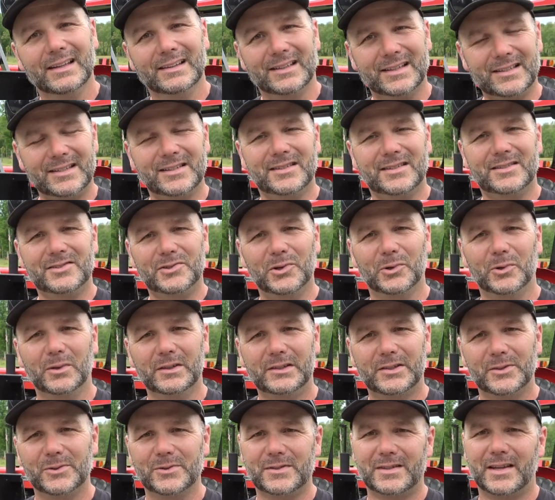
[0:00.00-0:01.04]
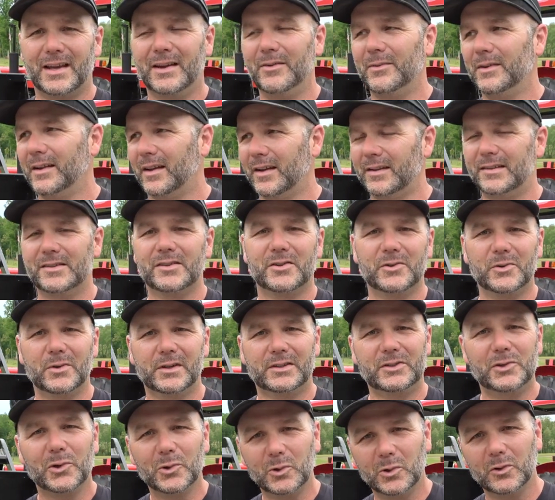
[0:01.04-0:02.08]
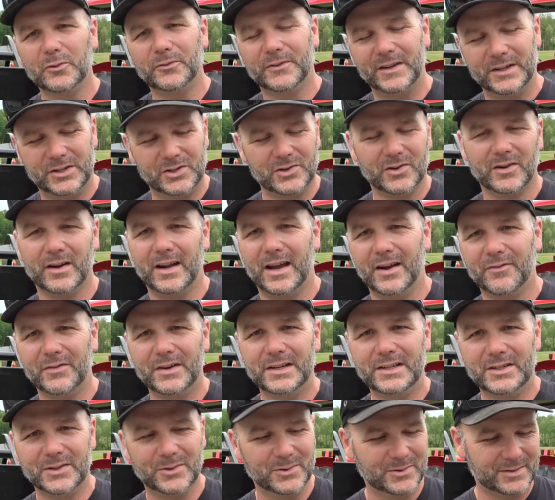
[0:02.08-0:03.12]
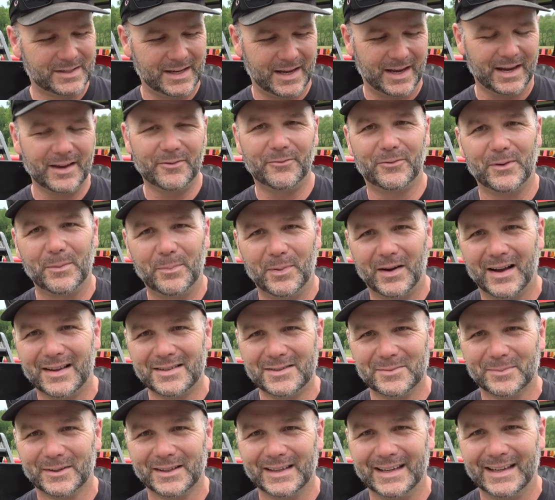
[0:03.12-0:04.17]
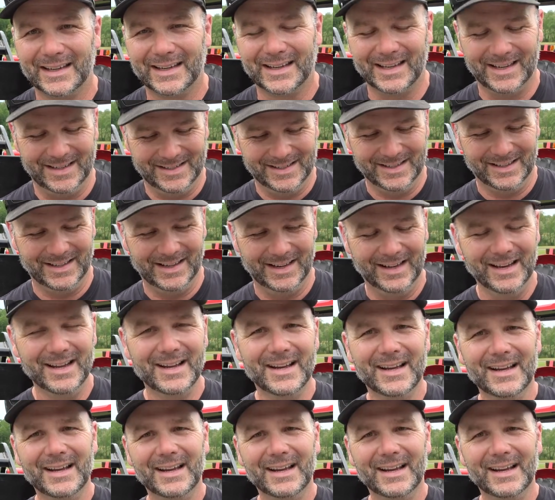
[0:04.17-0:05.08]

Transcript: This is Tool Tuesday. We like to do a tool feature every Tuesday if we possibly can get it done.